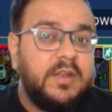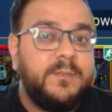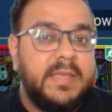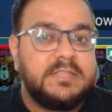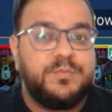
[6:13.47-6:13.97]

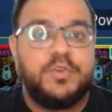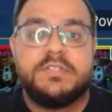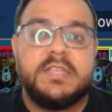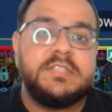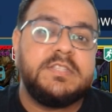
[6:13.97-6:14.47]
makes more
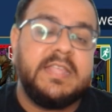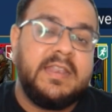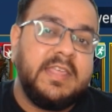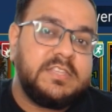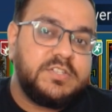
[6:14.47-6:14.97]
sense than
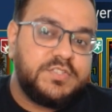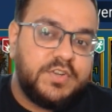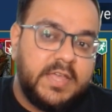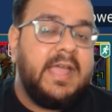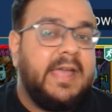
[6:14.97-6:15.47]
Nature's
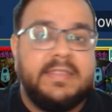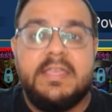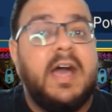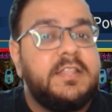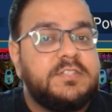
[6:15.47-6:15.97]
Wrath, and
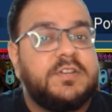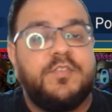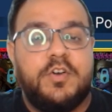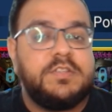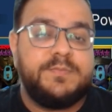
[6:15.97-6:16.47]
the answer
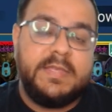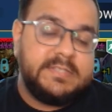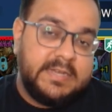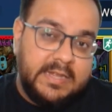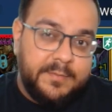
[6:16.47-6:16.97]
was
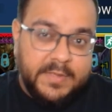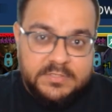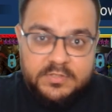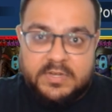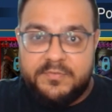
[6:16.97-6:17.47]
basically
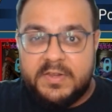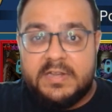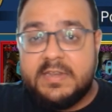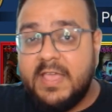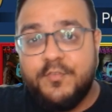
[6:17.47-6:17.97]
depends on the
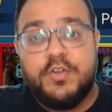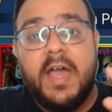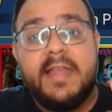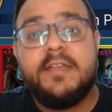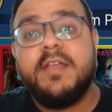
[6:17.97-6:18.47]
difficulty. I would
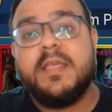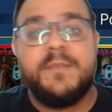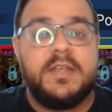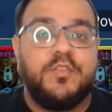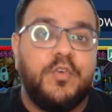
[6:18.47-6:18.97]
highly
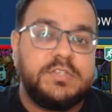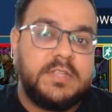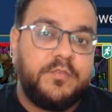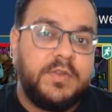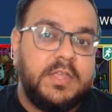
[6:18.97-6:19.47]
recommend you watch
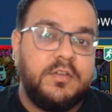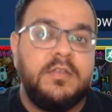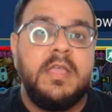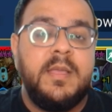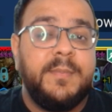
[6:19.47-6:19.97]
that video
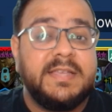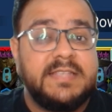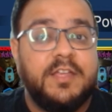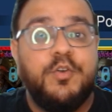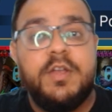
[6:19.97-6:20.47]
because
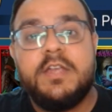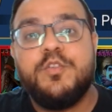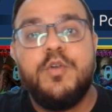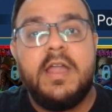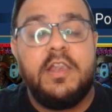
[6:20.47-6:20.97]
I go
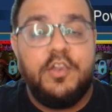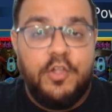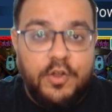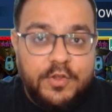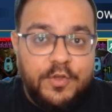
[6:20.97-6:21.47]
into a
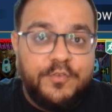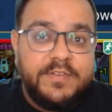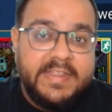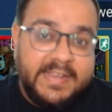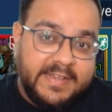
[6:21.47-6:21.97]
lot
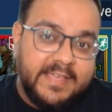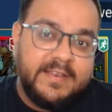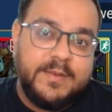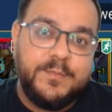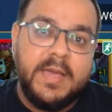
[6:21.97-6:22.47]
of
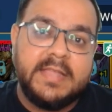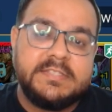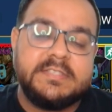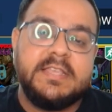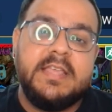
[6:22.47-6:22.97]
detail in
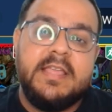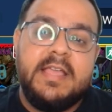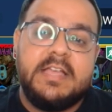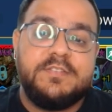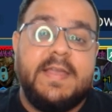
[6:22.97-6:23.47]
maths
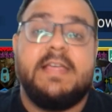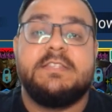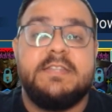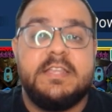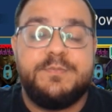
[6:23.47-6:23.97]
as well
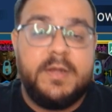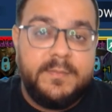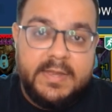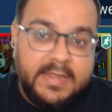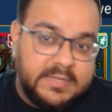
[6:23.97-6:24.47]
as an
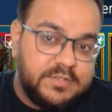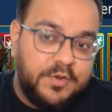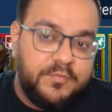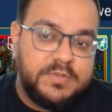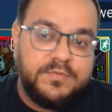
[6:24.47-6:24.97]
experimentation
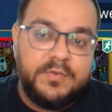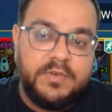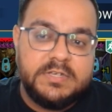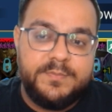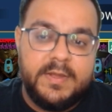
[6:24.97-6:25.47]
on which one
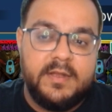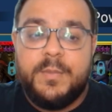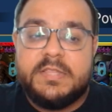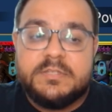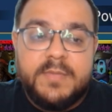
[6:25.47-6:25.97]
works better.
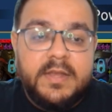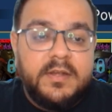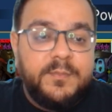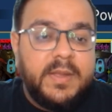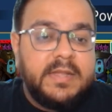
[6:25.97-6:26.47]
But this is
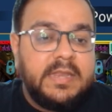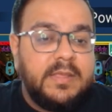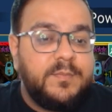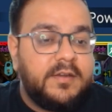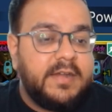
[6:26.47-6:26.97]
my
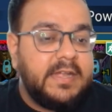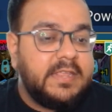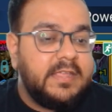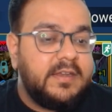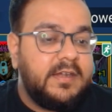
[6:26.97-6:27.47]
team right
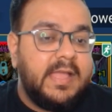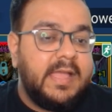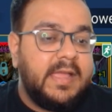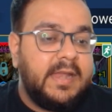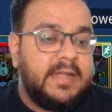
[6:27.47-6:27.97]
here,
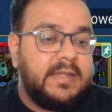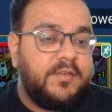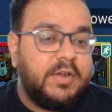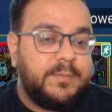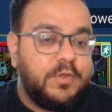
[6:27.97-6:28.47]
and
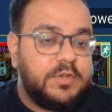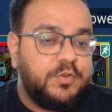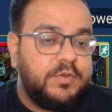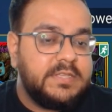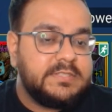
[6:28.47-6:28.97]
what I'm gonna
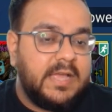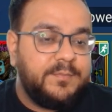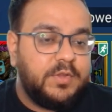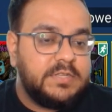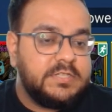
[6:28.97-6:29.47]
do is
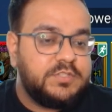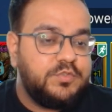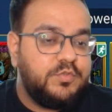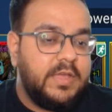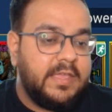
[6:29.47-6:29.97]
I'm gonna just
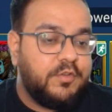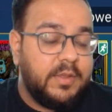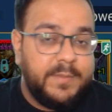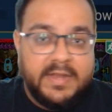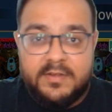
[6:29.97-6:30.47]
do a
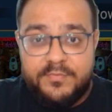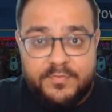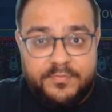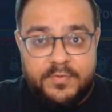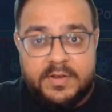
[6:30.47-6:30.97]
quick battle
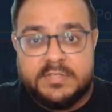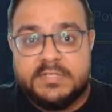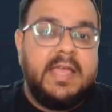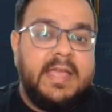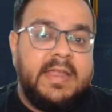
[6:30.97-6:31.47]

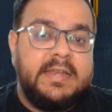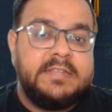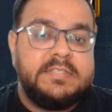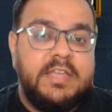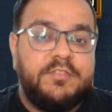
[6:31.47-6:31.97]
first and
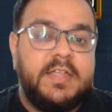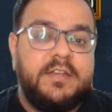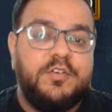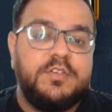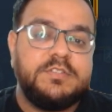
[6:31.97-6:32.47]
see how that
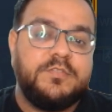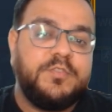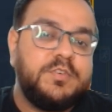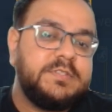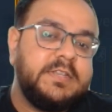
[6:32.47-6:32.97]
goes. Of
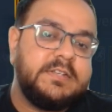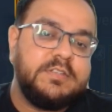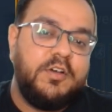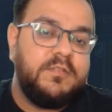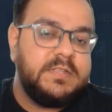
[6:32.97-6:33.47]
course, there's
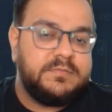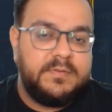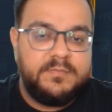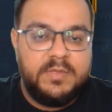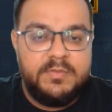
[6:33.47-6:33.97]
always,
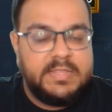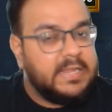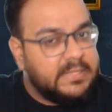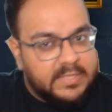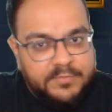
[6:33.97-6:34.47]
with
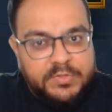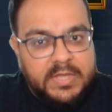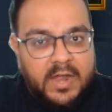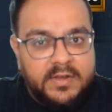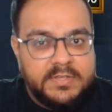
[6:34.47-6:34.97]
anything
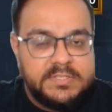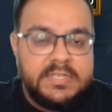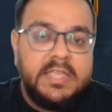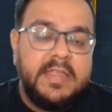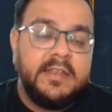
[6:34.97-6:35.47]
with
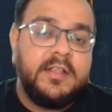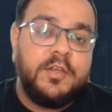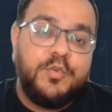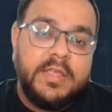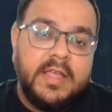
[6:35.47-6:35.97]
RNG,
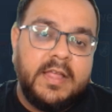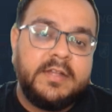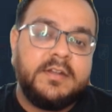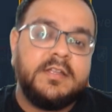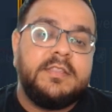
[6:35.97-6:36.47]
including
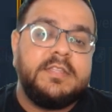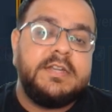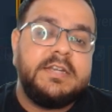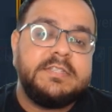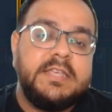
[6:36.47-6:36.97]
Hydra,
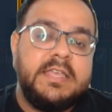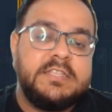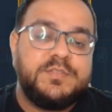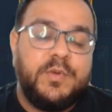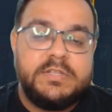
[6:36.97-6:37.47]
there's a
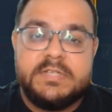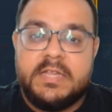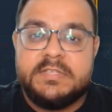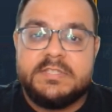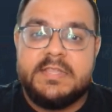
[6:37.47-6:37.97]
small
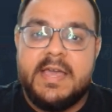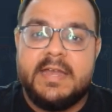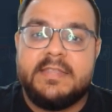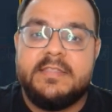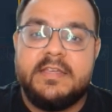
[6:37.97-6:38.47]
chance
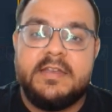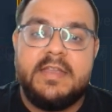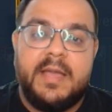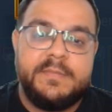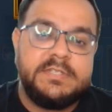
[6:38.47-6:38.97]
that the
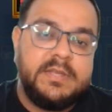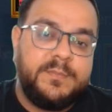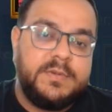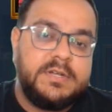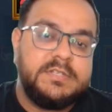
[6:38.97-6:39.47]
damage
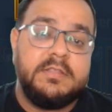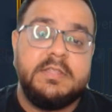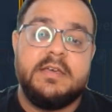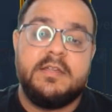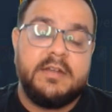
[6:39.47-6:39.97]
numbers,
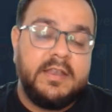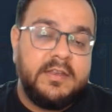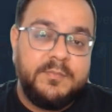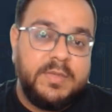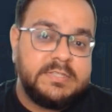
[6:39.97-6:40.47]
the
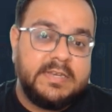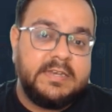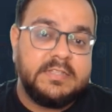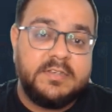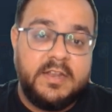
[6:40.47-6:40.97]
run basically
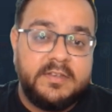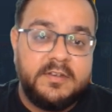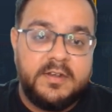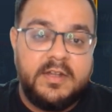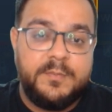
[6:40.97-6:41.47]
doesn't hit the
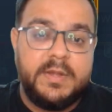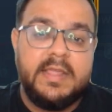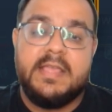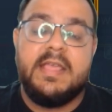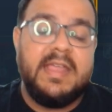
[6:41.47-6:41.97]
turn limit.
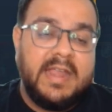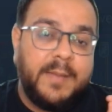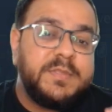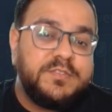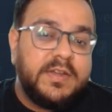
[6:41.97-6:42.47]

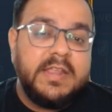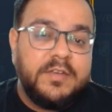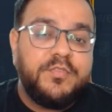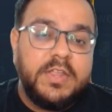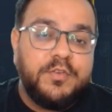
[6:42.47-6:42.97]
Happens very
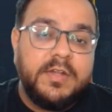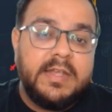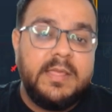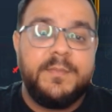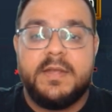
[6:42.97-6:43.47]

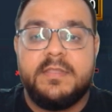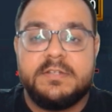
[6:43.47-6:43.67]
infrequently, but there's a